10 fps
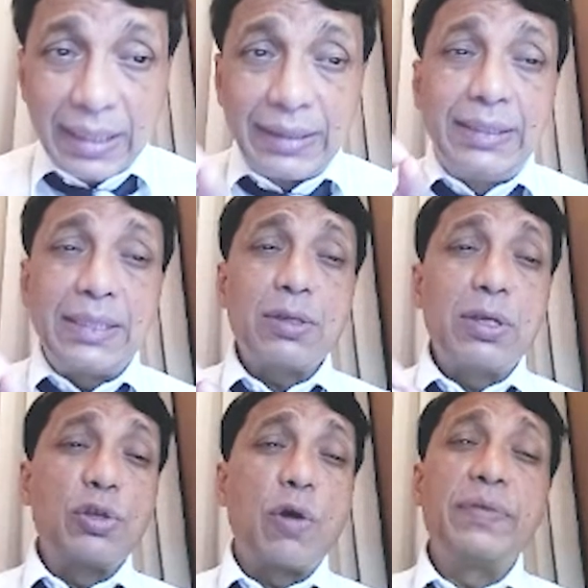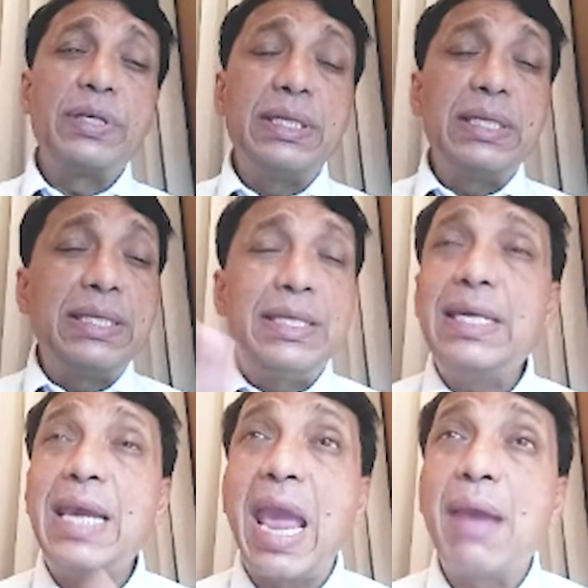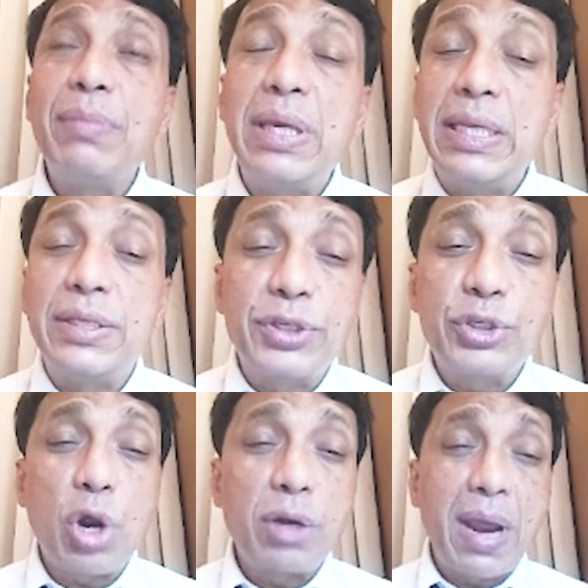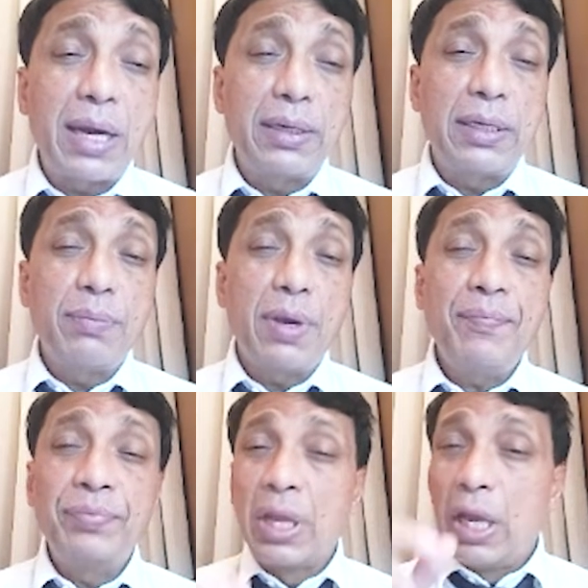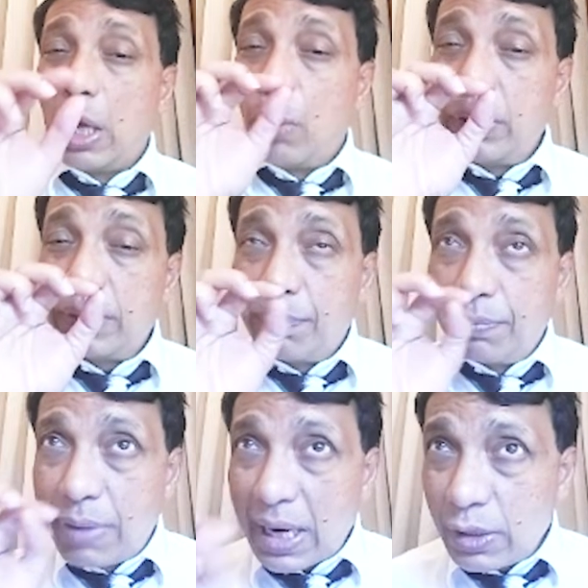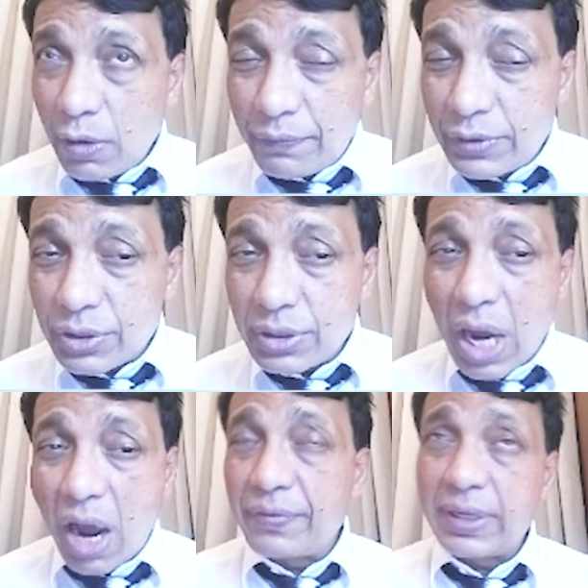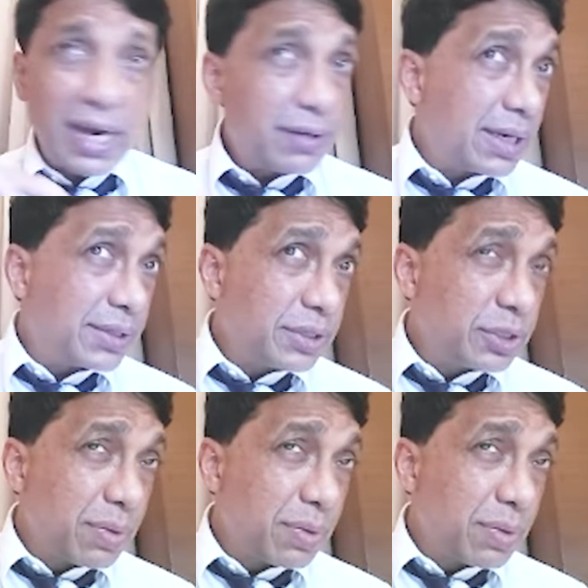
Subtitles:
This is obviously CME, cystoid macular edema, with blurring of vision after cataract surgery.